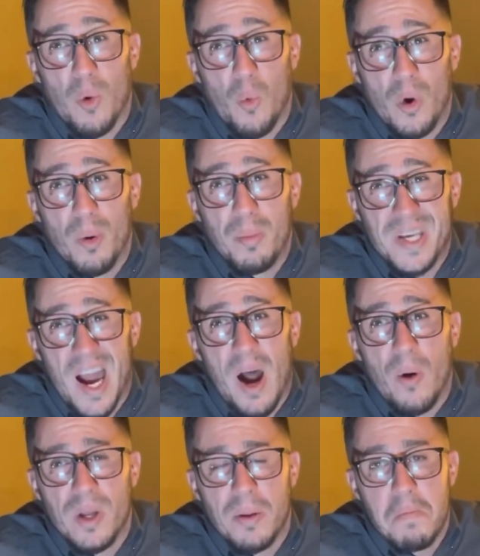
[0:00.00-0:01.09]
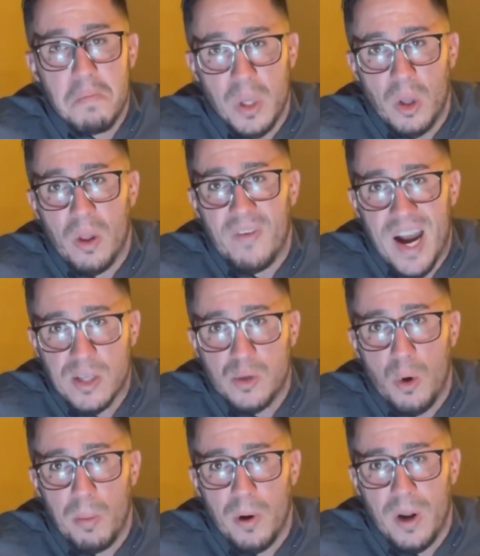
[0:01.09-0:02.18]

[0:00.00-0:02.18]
will be out in the middle of October,